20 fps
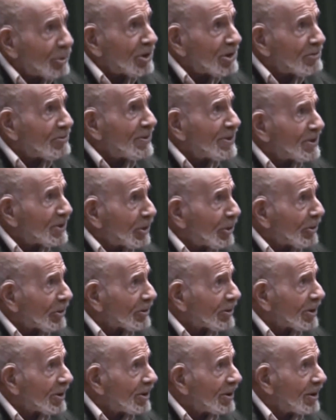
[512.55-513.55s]
a Christmas
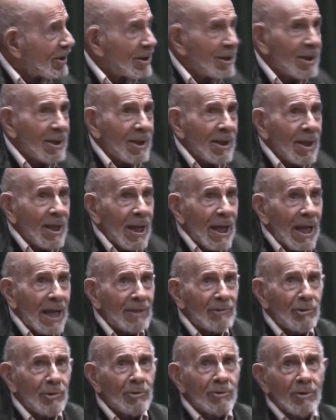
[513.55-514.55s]
turkey.
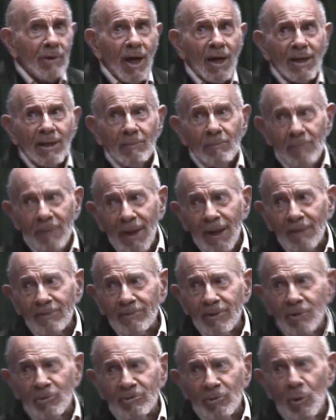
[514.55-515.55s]
And you're not
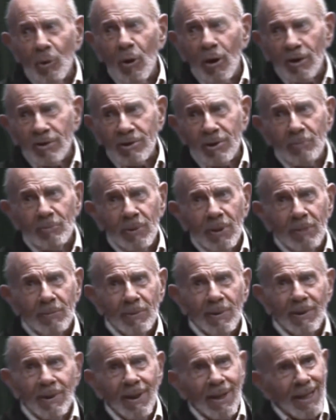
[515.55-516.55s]
about to talk to
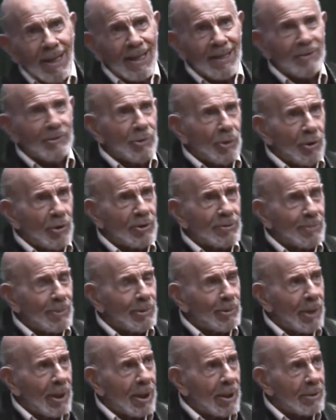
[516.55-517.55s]
people and turn
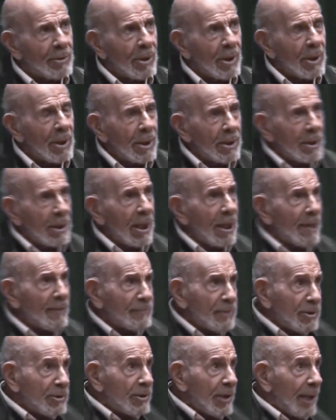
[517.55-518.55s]
them around. You
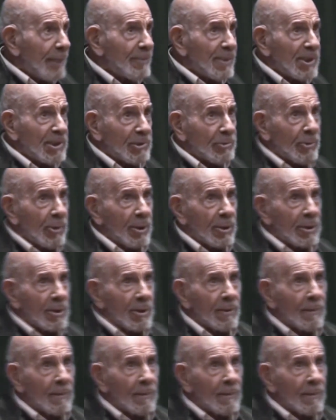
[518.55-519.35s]
have to demonstrate